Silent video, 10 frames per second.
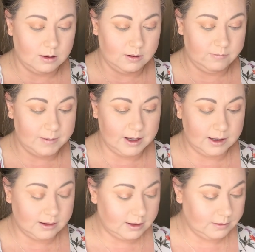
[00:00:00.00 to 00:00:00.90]
of my
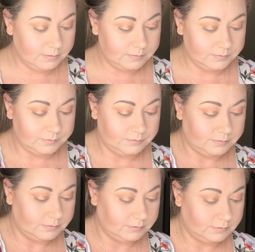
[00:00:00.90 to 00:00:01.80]
eyelid.
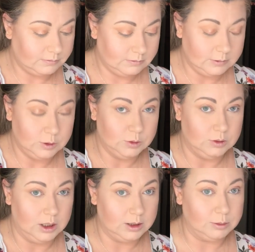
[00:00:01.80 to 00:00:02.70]
Ooh,
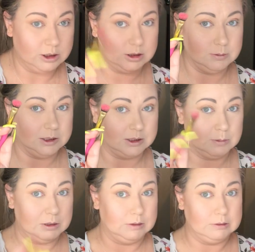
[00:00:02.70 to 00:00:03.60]
on the brush it picks
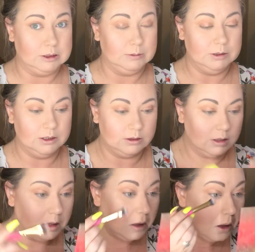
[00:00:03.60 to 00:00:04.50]
up like really pink.
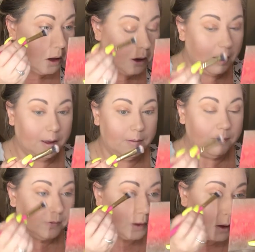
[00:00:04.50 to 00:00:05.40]
I
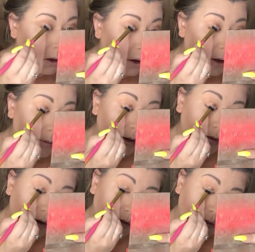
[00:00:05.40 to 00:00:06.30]
might
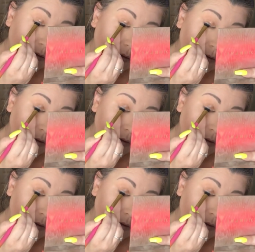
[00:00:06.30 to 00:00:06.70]
regret this.